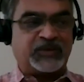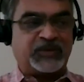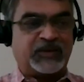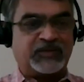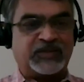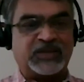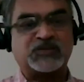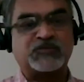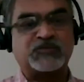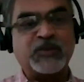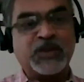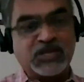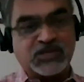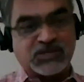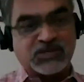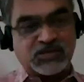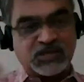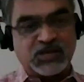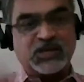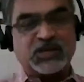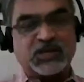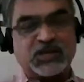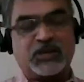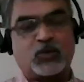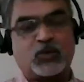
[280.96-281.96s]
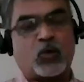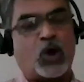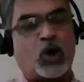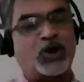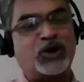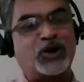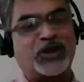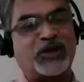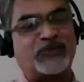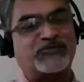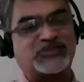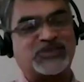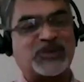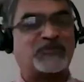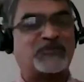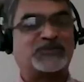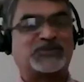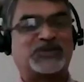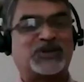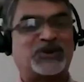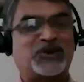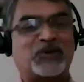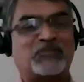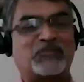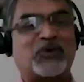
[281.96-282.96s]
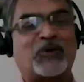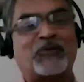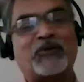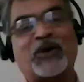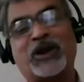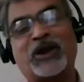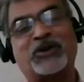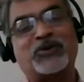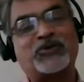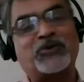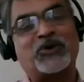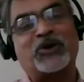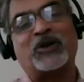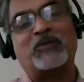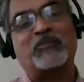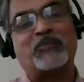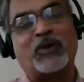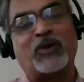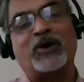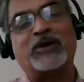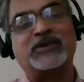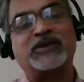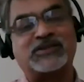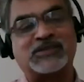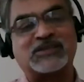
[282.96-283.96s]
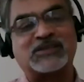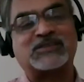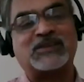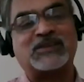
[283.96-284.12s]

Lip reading: this means the quality of service that you're providing to your employees is